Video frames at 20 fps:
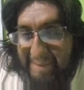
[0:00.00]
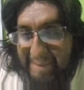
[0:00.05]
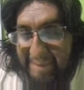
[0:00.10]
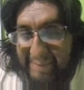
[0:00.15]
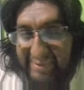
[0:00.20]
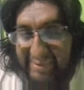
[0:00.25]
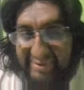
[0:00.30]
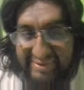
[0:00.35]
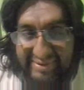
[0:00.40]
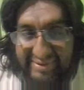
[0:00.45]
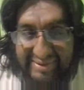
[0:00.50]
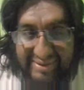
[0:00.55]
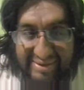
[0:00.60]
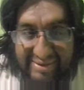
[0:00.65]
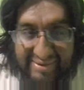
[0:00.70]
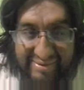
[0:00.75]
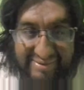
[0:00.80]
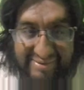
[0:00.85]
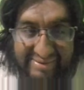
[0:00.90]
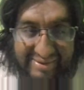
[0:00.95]
but
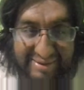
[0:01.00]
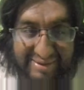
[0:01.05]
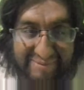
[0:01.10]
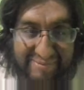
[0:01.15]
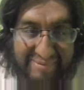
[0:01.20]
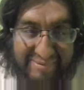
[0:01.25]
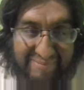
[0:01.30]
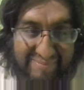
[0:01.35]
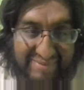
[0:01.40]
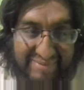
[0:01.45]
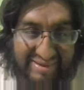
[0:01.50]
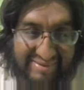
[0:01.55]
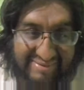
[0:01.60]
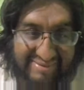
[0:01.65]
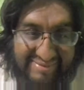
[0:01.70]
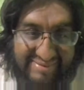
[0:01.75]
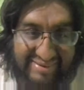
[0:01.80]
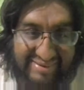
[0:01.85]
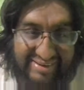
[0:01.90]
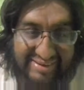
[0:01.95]
not every bit
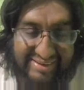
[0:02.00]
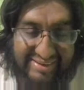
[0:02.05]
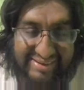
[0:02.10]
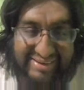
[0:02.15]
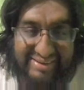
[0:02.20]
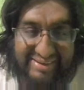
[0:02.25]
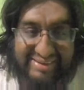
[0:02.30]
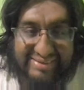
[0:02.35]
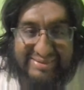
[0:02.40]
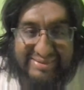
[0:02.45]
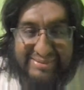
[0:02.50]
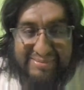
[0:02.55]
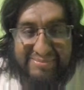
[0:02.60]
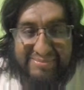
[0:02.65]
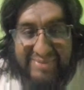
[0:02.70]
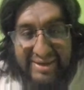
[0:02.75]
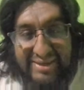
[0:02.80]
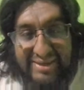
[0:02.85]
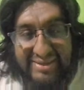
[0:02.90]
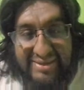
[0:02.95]
string is a
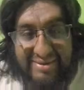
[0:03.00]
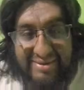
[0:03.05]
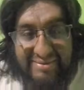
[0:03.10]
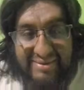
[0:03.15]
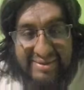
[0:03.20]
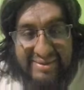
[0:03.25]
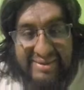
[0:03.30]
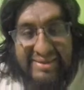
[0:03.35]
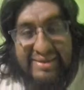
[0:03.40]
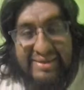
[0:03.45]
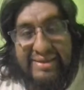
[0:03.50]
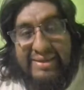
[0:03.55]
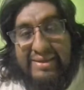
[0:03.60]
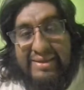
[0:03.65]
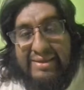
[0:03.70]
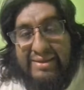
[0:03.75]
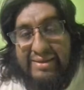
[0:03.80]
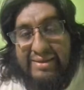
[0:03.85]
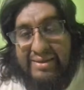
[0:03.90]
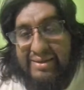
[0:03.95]
binary.
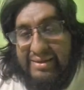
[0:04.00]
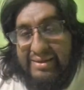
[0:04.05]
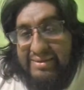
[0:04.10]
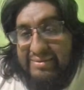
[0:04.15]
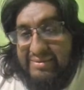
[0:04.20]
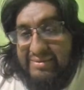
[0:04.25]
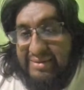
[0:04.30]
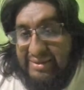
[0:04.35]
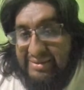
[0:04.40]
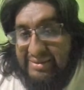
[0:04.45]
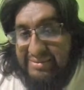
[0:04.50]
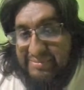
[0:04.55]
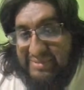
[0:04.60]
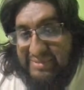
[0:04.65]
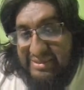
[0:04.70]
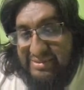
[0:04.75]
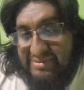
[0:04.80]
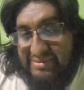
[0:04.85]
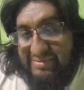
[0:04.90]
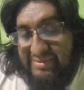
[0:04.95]
And you can
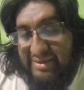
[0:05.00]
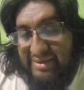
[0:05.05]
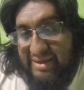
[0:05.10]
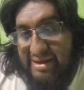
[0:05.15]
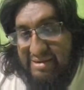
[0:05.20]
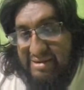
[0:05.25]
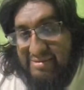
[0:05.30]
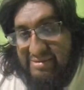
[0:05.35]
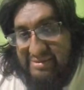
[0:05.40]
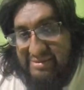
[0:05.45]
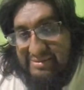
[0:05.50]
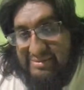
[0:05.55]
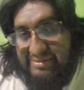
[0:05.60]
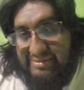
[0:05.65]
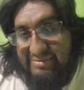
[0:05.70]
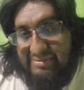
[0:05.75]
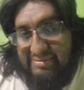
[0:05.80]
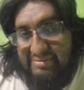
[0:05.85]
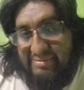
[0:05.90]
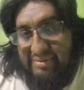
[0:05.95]
spend some hours
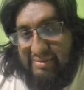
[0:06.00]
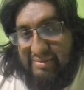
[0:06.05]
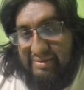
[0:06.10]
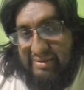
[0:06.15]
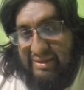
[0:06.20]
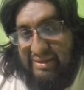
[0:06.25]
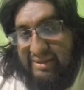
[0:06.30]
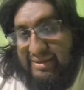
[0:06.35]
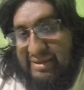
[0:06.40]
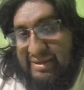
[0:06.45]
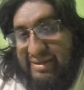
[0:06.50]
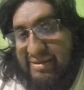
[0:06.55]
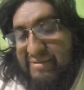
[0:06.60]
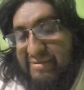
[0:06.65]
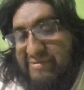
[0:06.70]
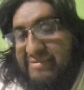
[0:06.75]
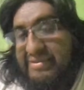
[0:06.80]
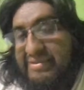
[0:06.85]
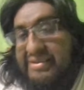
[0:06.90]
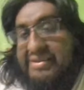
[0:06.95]
thinking
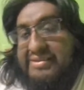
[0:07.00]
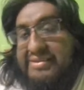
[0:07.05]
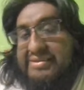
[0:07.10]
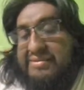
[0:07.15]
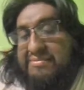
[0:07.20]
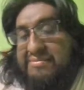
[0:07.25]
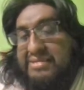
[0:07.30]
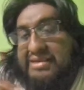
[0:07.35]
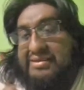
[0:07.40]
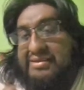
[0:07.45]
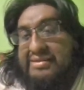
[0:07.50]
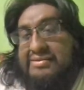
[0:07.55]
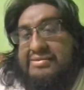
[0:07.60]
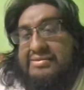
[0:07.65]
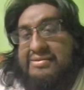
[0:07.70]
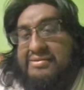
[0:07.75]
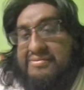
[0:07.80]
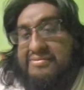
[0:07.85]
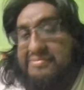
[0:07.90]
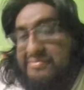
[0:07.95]
of this and making
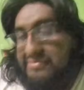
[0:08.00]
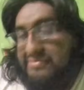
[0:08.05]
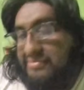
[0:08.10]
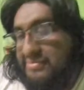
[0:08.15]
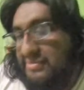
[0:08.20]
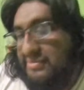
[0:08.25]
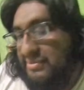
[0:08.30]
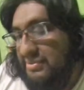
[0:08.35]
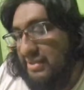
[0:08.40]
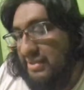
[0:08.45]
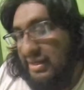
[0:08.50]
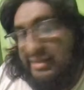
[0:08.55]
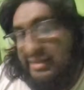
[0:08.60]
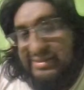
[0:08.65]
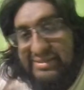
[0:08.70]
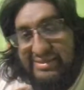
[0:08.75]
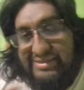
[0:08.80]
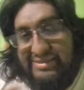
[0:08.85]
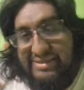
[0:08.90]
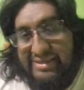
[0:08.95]
some
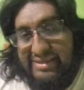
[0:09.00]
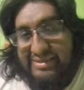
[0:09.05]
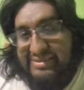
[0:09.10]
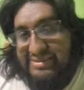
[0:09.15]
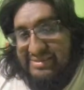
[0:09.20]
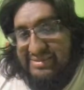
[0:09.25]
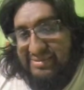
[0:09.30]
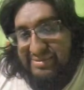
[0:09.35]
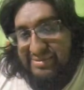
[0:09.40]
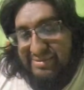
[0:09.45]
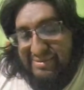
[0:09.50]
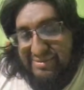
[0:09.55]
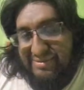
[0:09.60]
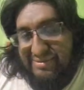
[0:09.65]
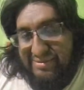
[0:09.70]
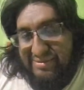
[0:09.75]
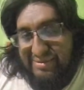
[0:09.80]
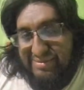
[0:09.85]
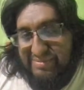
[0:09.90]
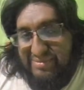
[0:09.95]
exercises on your
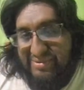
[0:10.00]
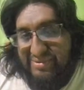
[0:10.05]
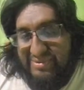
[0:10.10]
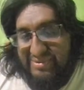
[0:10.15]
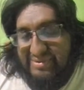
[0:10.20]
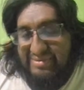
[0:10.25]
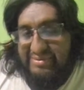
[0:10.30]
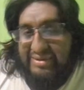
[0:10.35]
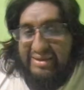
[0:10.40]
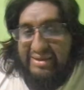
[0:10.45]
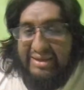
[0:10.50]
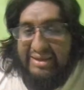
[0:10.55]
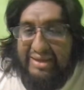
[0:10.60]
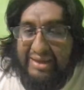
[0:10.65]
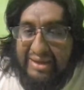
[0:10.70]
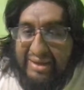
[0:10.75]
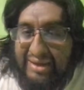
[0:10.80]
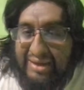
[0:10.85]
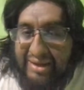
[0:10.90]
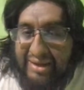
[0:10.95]
notebook.
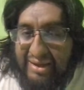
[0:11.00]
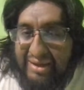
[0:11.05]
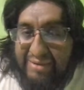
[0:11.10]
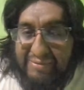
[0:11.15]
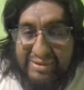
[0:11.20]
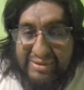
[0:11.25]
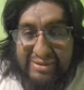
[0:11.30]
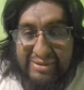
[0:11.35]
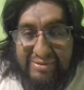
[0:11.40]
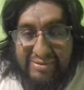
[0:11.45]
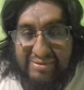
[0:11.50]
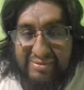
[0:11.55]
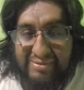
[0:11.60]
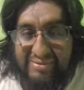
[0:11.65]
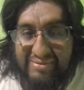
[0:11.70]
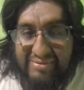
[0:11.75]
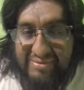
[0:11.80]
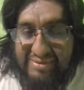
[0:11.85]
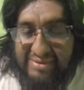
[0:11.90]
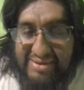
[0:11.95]
I will not
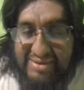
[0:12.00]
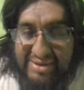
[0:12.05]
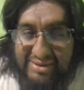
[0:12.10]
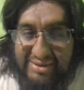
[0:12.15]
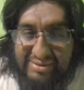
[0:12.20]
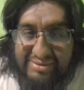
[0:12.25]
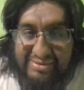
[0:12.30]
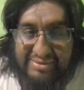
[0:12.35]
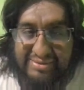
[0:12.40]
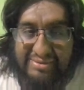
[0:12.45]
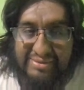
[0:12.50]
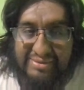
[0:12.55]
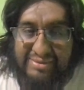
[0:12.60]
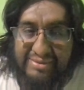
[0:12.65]
do that